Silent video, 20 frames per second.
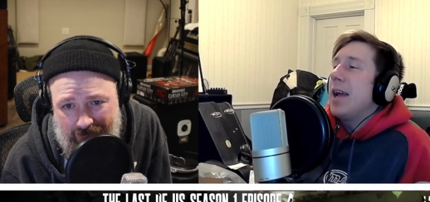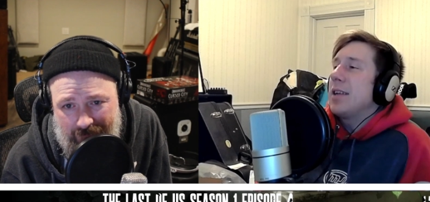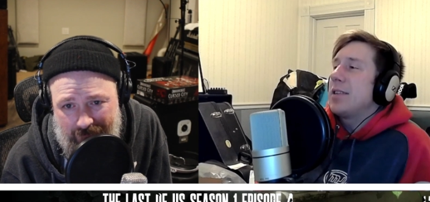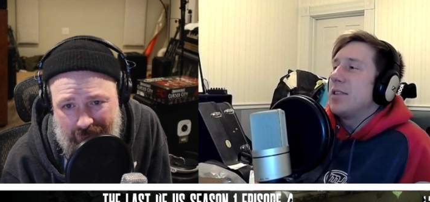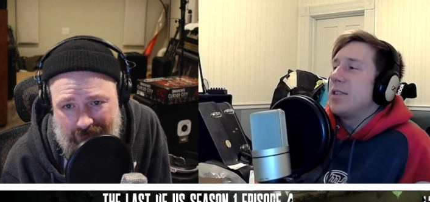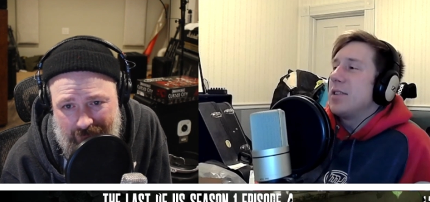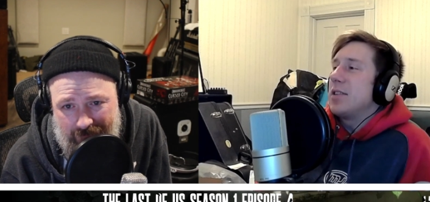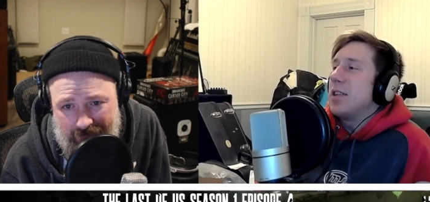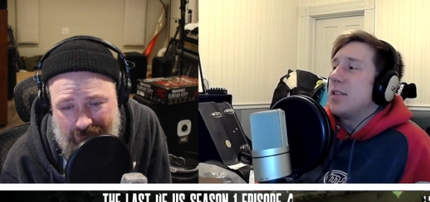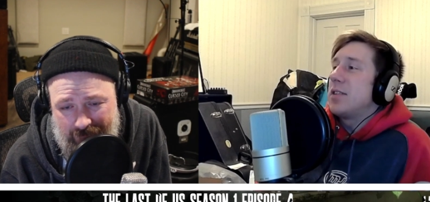Speaker 1: guess
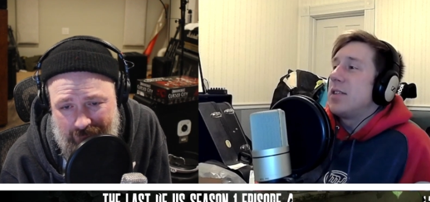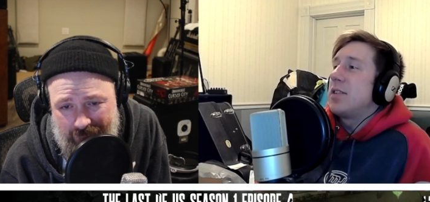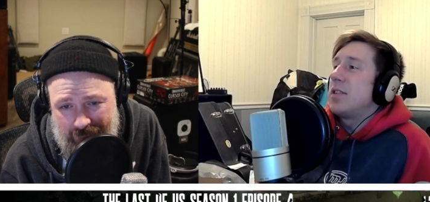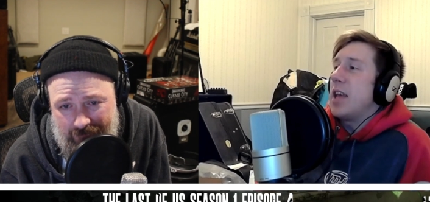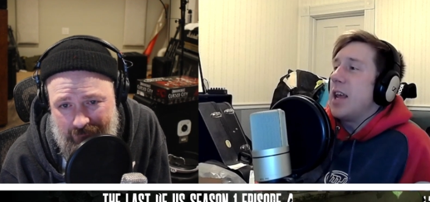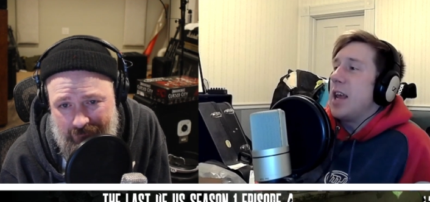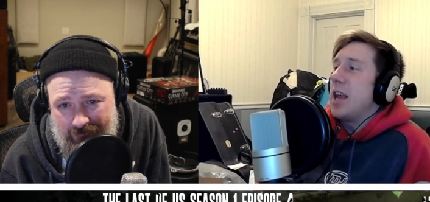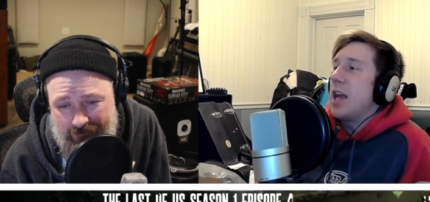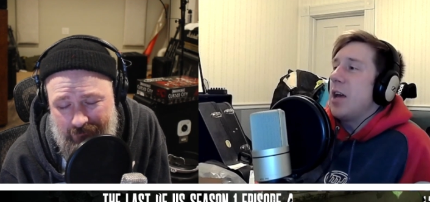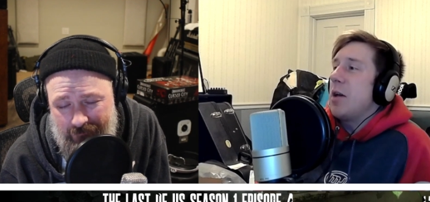is that
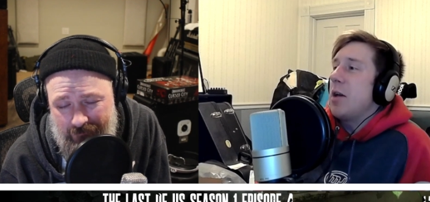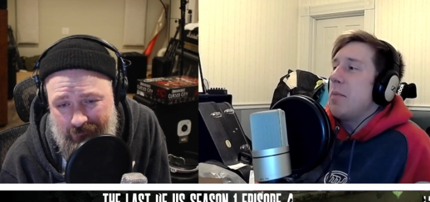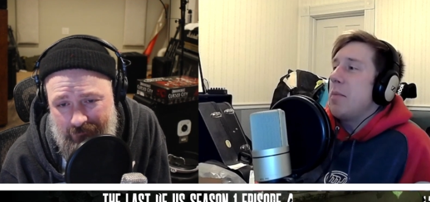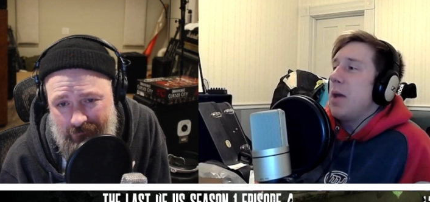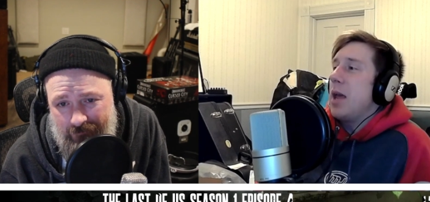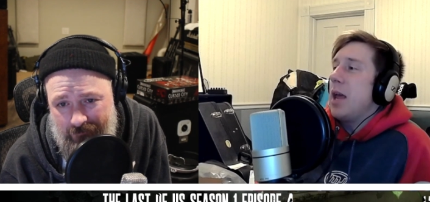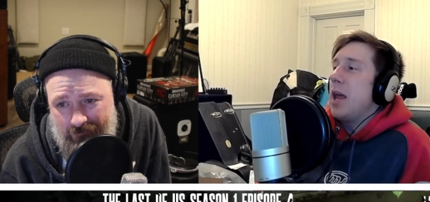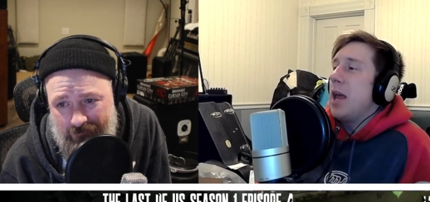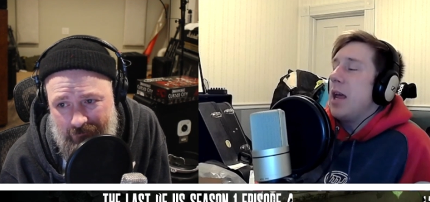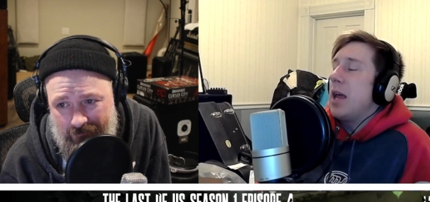Sam
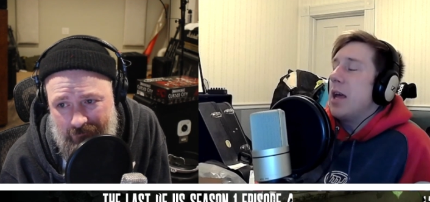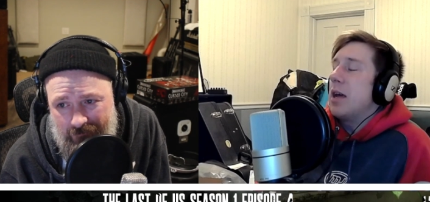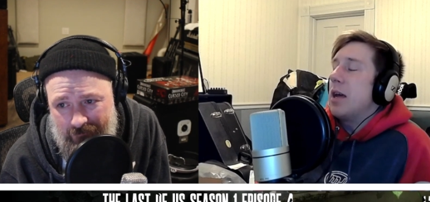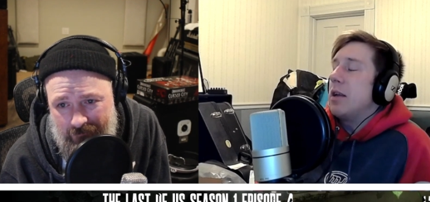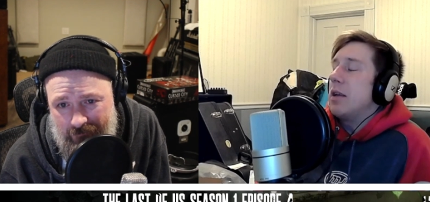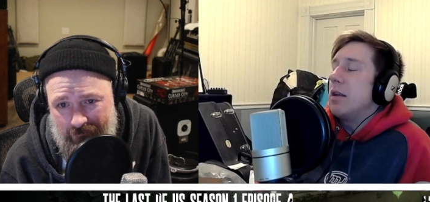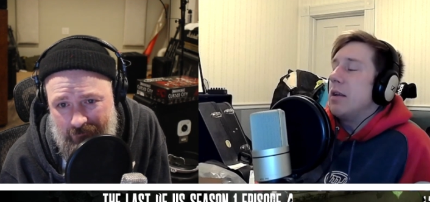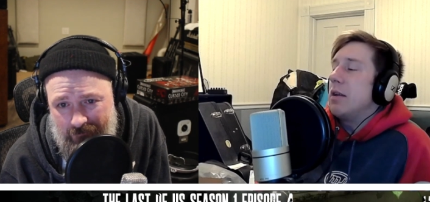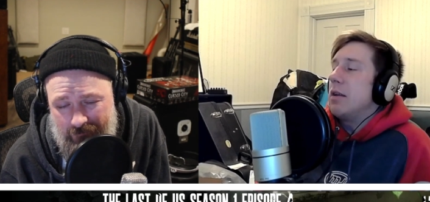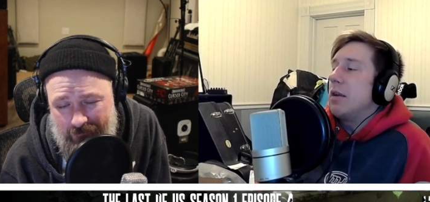
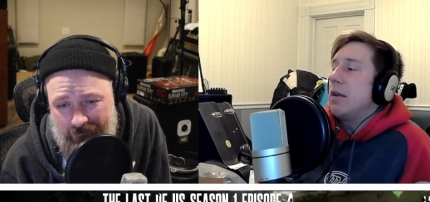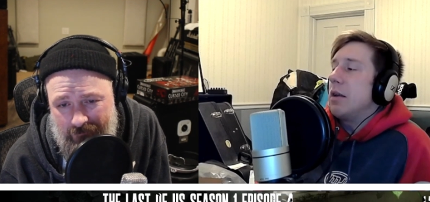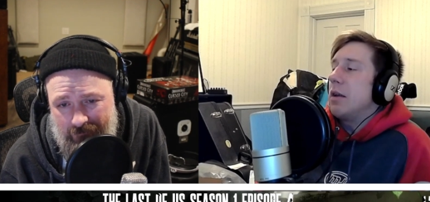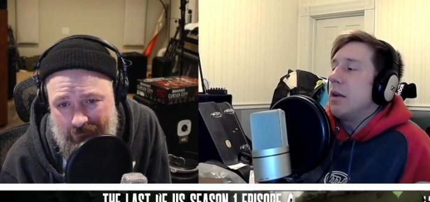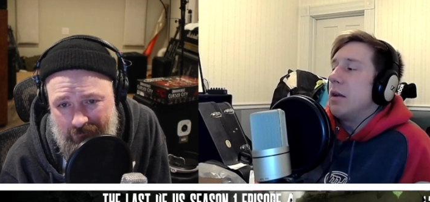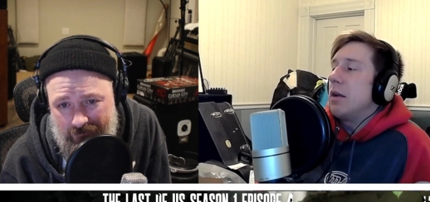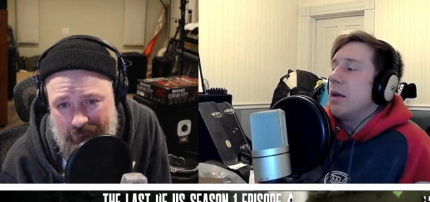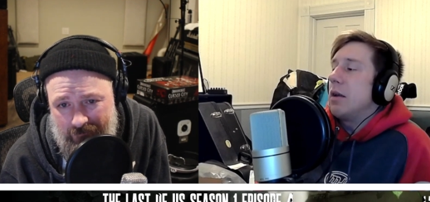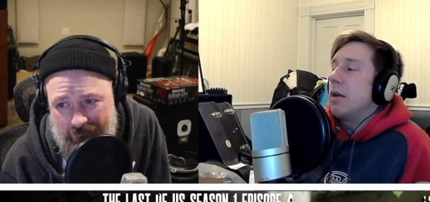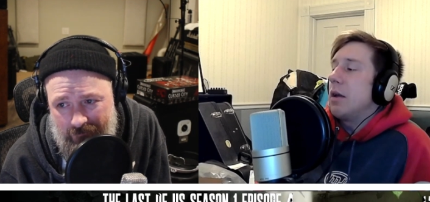and
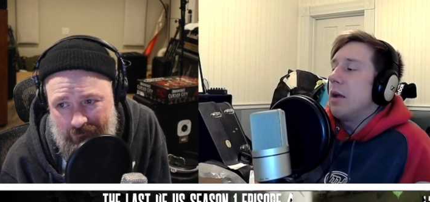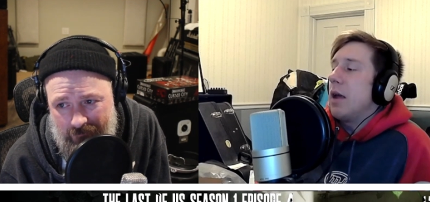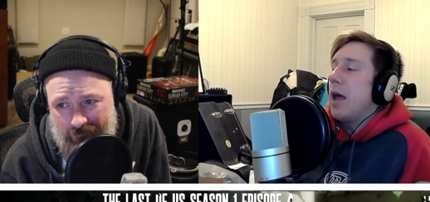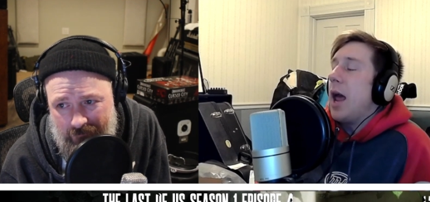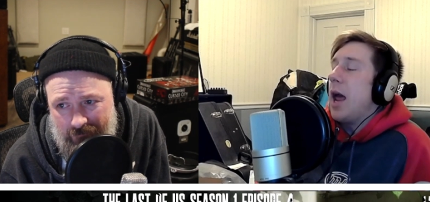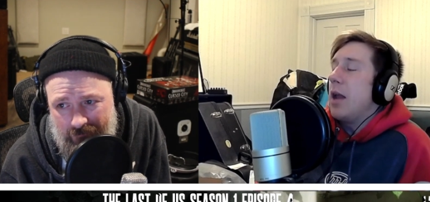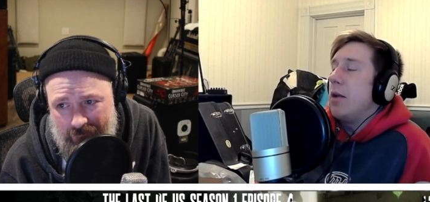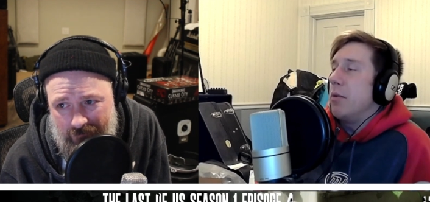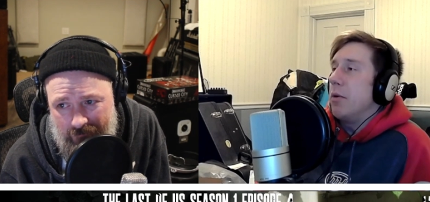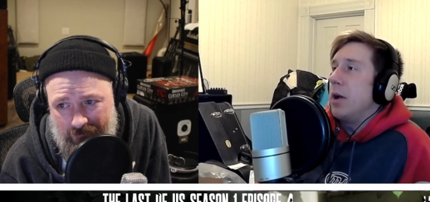
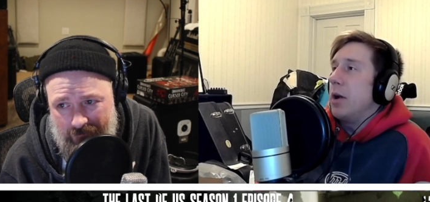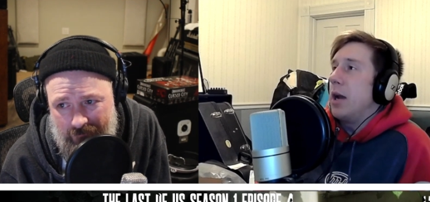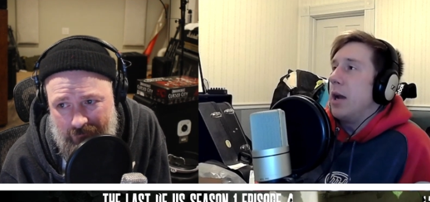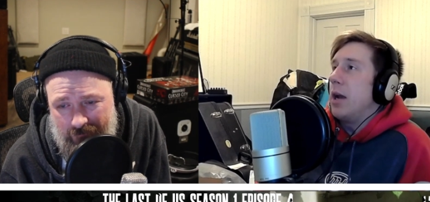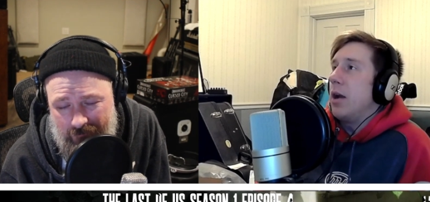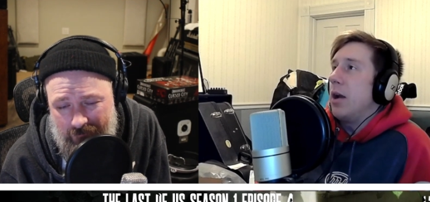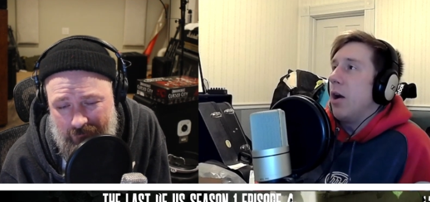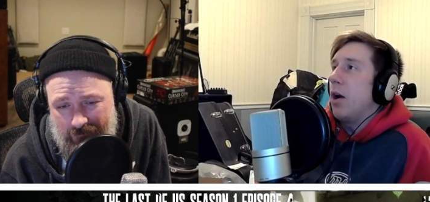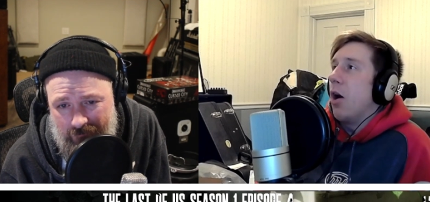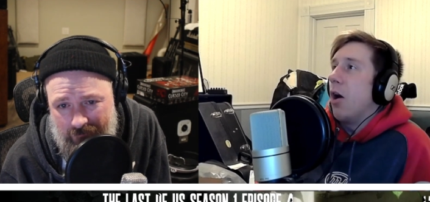
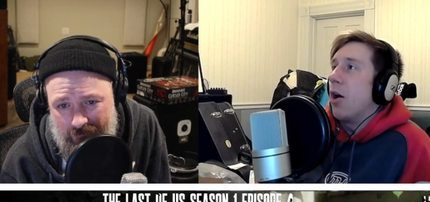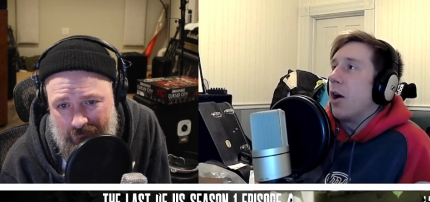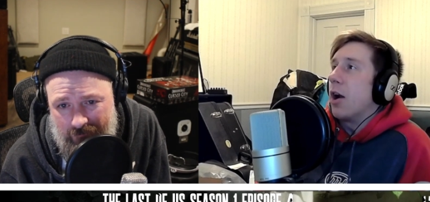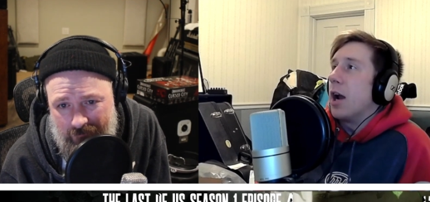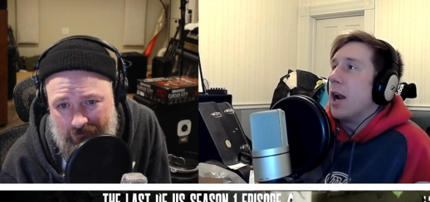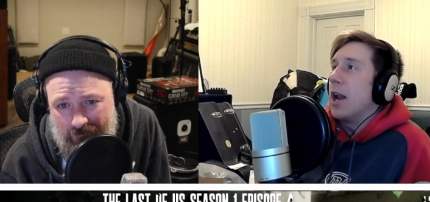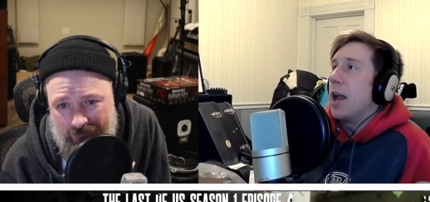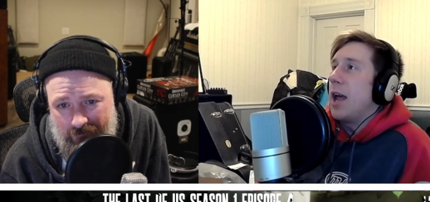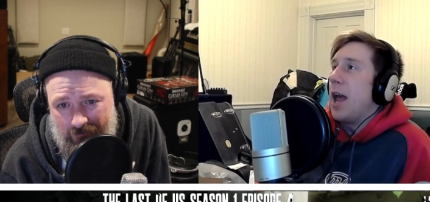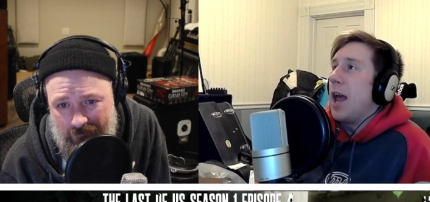Henry are
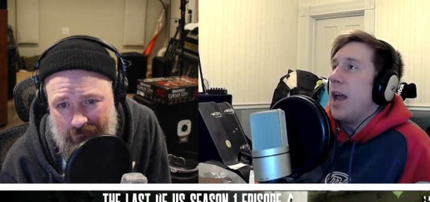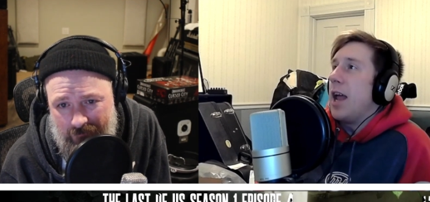gonna